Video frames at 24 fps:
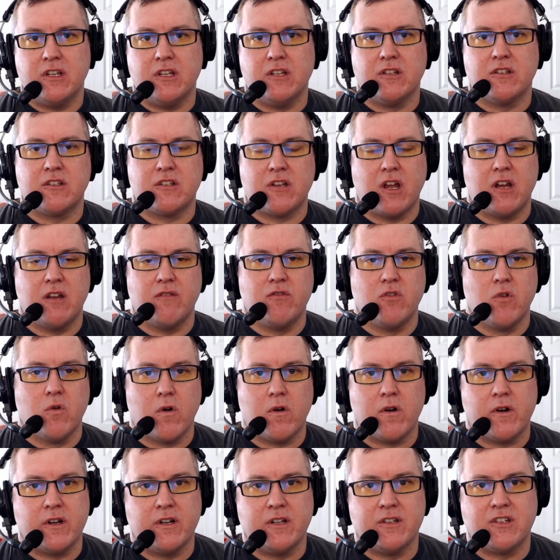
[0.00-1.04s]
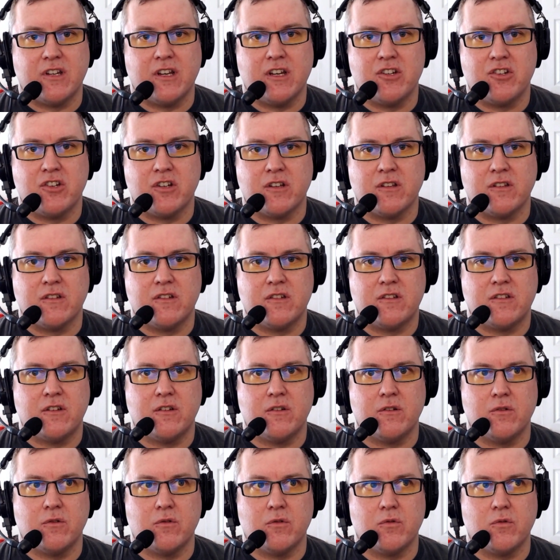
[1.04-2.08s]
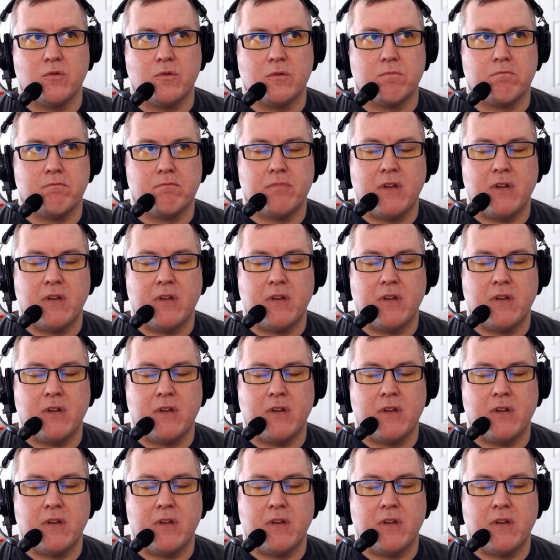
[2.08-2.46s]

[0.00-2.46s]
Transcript: inside of your organizations to